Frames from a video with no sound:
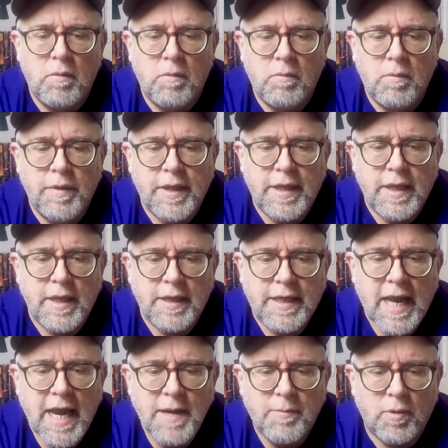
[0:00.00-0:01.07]
with a
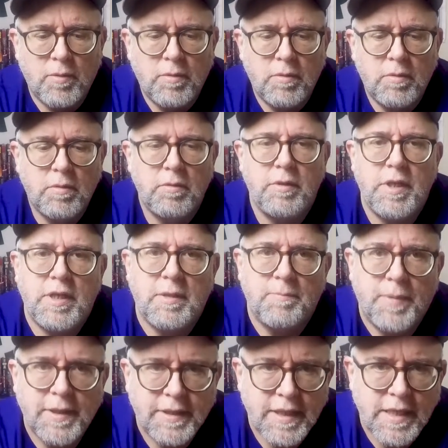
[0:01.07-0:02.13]
cable. You can
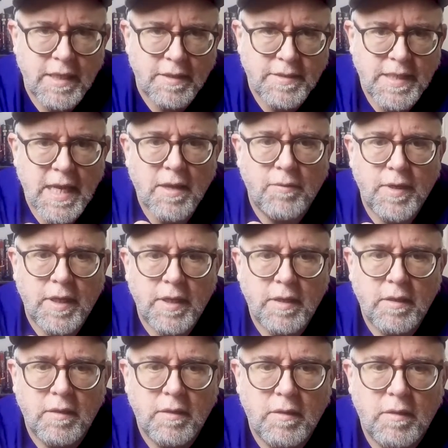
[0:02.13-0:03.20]
put the sound in it.
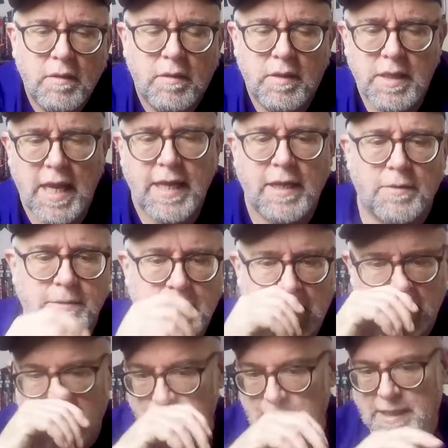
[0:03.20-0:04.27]
Hang on a
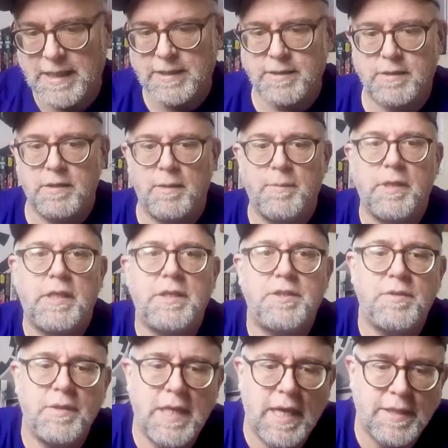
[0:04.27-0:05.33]
second. Let me get
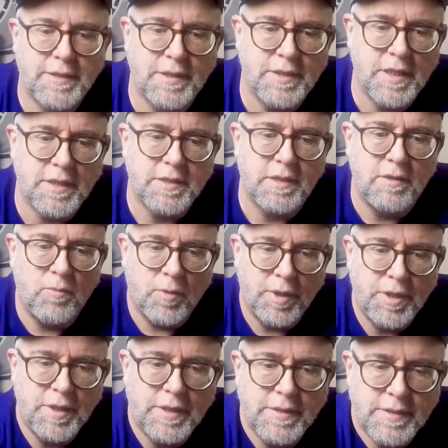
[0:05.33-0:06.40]
you guys adjusted to where
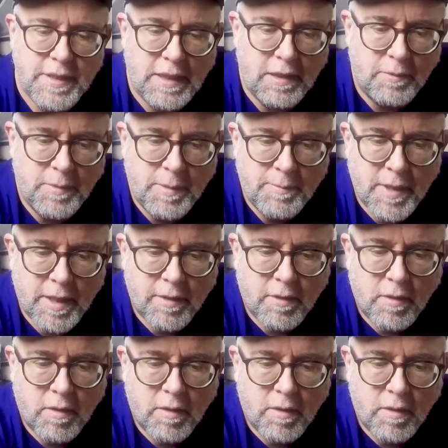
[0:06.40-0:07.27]
you can see a little bit better.